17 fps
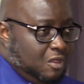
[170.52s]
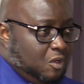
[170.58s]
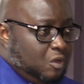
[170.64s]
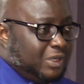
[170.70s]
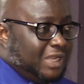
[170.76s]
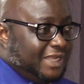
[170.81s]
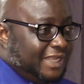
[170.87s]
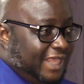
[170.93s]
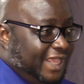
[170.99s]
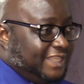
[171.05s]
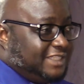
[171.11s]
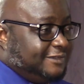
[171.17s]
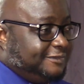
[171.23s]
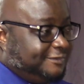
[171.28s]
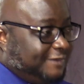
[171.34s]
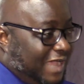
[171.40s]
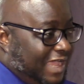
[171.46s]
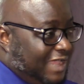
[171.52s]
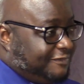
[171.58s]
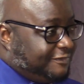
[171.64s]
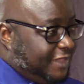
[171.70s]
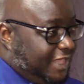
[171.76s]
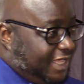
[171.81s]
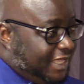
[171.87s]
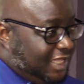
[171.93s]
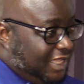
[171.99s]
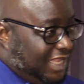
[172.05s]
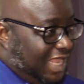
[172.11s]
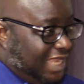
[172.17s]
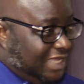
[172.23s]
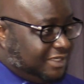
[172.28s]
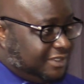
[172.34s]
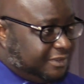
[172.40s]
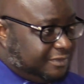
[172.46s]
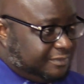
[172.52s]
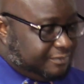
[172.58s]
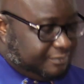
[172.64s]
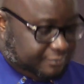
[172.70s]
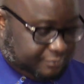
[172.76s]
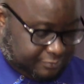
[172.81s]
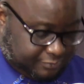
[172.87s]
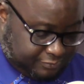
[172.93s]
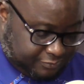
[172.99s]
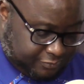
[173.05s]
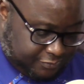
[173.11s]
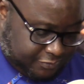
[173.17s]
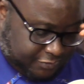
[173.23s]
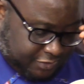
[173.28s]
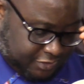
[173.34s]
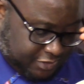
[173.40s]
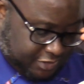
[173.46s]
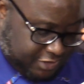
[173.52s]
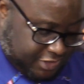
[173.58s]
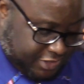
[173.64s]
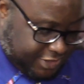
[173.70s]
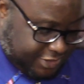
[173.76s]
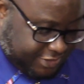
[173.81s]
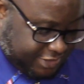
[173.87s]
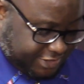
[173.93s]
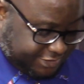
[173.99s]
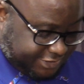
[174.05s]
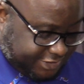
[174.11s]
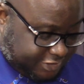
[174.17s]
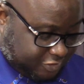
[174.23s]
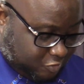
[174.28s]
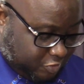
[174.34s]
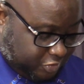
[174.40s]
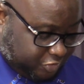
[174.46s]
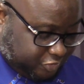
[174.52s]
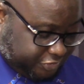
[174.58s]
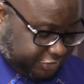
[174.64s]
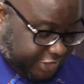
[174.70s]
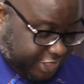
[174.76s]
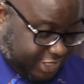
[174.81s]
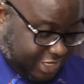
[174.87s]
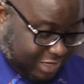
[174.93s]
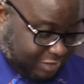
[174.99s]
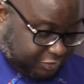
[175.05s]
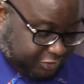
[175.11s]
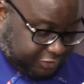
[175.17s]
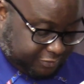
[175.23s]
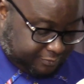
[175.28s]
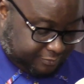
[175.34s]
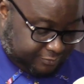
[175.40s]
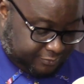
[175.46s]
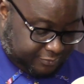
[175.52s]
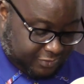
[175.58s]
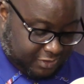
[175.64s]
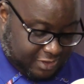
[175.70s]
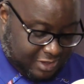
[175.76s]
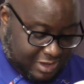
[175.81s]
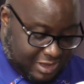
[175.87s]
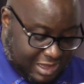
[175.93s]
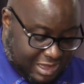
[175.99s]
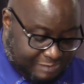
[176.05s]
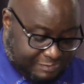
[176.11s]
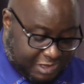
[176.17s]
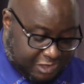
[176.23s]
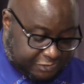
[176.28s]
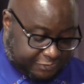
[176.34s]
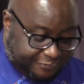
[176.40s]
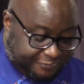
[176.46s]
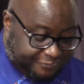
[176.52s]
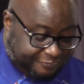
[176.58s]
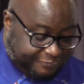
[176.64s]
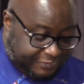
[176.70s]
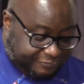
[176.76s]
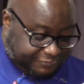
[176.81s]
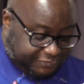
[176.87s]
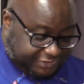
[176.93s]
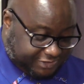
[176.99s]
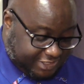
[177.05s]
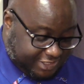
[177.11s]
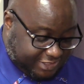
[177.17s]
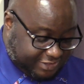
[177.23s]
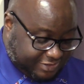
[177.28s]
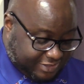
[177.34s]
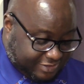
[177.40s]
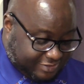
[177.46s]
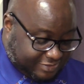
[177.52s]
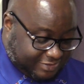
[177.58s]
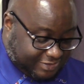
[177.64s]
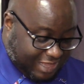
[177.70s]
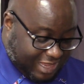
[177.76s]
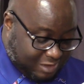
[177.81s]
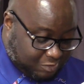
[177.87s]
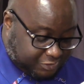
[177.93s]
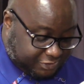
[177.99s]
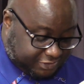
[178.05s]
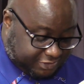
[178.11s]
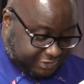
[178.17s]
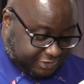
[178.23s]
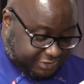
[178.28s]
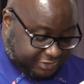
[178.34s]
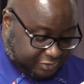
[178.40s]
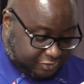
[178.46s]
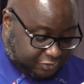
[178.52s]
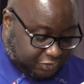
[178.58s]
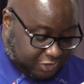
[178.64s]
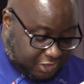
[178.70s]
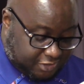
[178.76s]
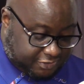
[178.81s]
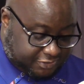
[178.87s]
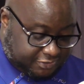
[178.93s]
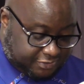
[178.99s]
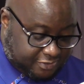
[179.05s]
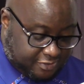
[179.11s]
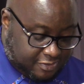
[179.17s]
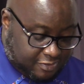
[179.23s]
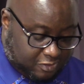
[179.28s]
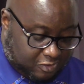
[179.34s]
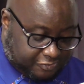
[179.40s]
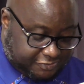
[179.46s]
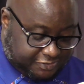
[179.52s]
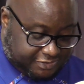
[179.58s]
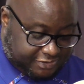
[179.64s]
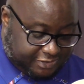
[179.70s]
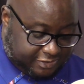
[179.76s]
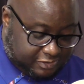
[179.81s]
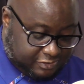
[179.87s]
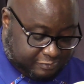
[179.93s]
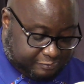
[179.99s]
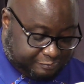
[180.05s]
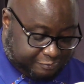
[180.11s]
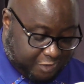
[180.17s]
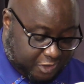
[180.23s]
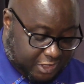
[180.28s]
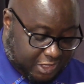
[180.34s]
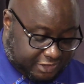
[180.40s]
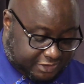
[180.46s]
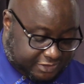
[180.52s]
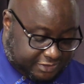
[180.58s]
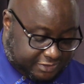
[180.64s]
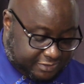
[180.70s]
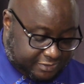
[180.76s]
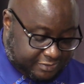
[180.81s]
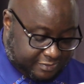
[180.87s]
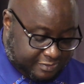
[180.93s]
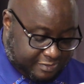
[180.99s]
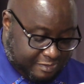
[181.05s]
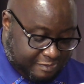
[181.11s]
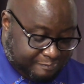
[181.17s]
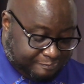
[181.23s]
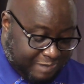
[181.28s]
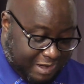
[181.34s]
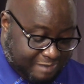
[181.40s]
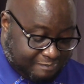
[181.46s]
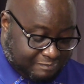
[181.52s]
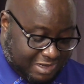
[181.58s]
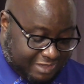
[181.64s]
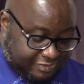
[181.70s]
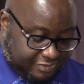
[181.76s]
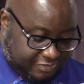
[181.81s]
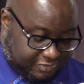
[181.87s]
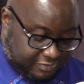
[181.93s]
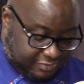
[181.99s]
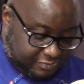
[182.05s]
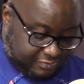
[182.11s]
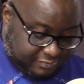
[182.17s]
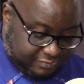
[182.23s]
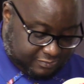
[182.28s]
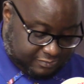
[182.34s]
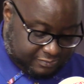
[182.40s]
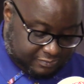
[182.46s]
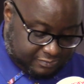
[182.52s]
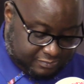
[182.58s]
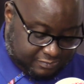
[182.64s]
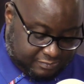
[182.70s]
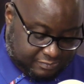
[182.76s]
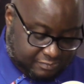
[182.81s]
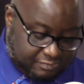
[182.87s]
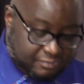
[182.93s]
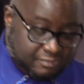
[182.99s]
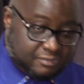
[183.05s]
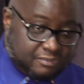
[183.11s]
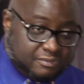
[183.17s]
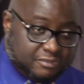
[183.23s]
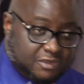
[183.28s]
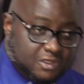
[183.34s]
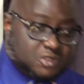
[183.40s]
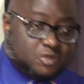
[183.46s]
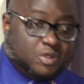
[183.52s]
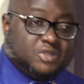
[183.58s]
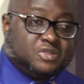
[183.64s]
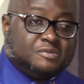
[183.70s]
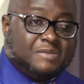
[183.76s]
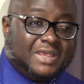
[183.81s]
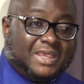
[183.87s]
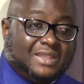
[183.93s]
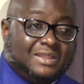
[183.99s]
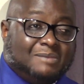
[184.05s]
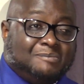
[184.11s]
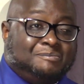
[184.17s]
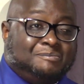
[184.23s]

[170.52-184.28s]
On an 85 acre land. This is going to churn out about 15,000 tons of steel products per month is going to make it the